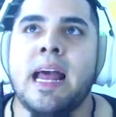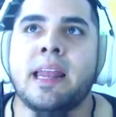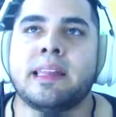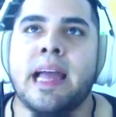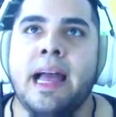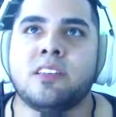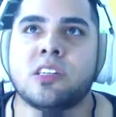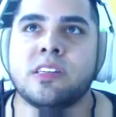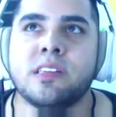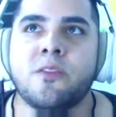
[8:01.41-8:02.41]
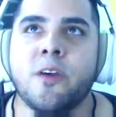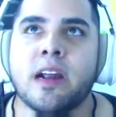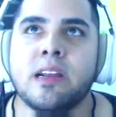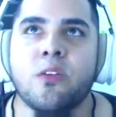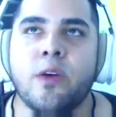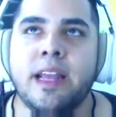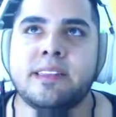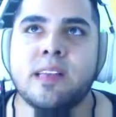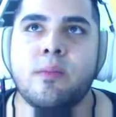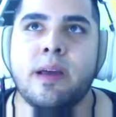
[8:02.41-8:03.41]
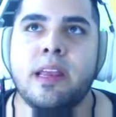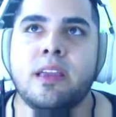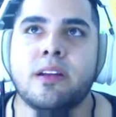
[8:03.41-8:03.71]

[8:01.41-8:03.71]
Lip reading: it out of thatch, because if you're gonna raid somebody,